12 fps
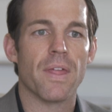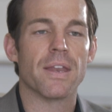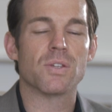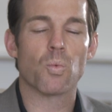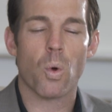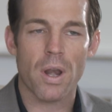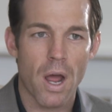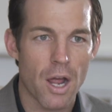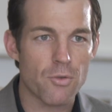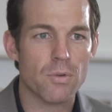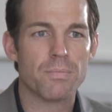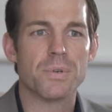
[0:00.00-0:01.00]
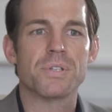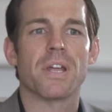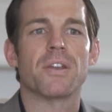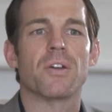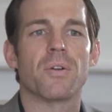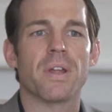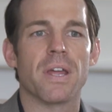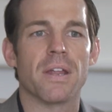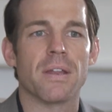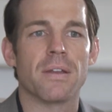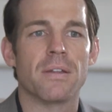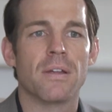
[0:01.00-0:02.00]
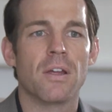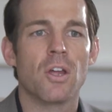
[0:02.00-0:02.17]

that is 100% donated